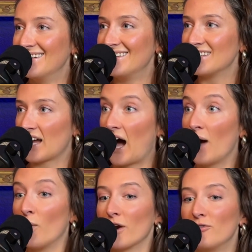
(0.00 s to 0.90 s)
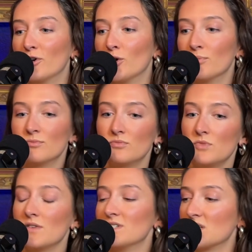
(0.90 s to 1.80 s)
it's like, I want to film
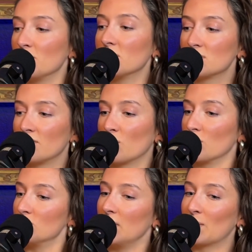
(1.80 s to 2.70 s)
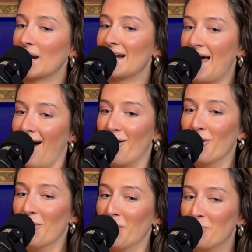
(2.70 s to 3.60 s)
even some of the stuff that we're doing right
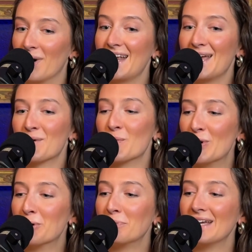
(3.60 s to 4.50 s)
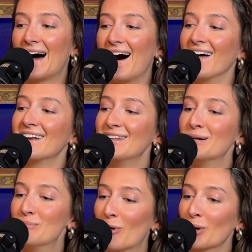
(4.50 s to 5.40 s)
now, but it will be on
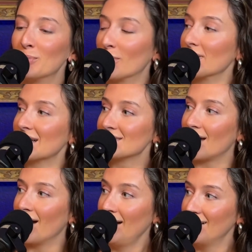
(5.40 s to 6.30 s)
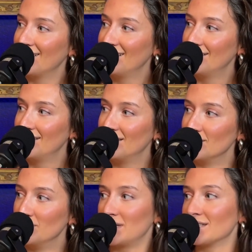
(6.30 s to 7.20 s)
the more boring side,
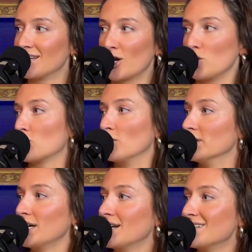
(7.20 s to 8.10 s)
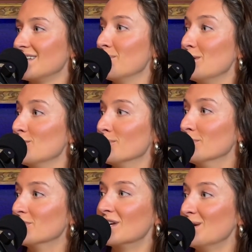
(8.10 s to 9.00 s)
because like, you're only going to see me do the
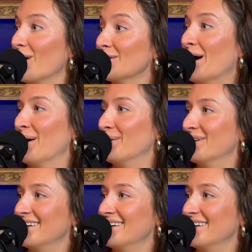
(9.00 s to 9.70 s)
moves that you all know.